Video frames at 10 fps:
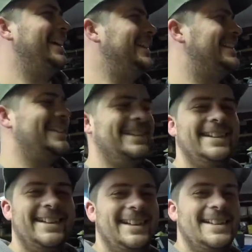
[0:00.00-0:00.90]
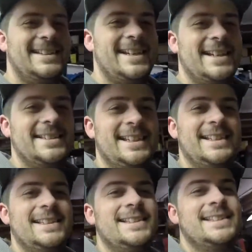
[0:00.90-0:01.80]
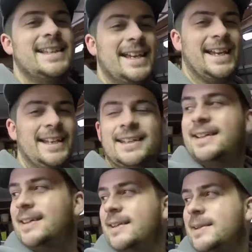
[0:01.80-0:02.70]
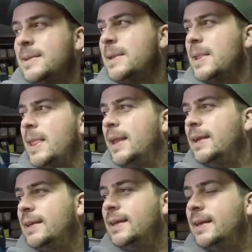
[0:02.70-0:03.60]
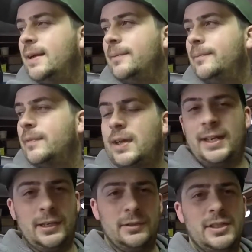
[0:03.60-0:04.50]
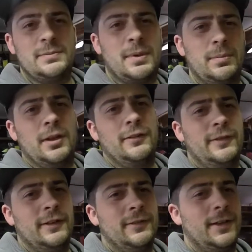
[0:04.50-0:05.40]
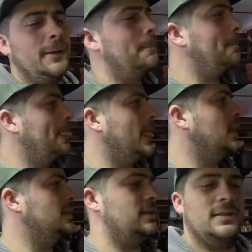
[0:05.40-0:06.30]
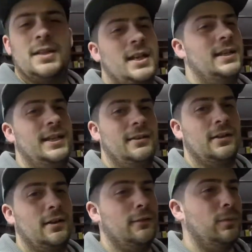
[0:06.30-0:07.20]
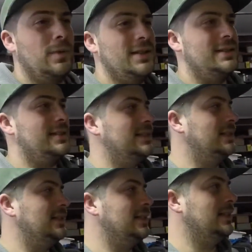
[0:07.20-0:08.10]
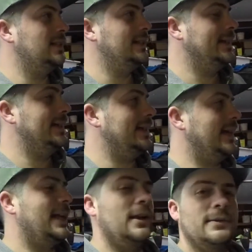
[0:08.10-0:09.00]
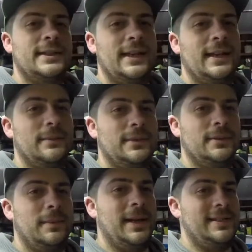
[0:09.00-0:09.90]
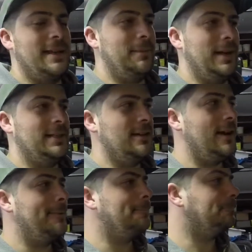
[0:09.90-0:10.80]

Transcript: it sounds insane. Um, I need to adjust my blower valve though, because I didn't hear it go off once, and I was getting up to about 10 psi. Um,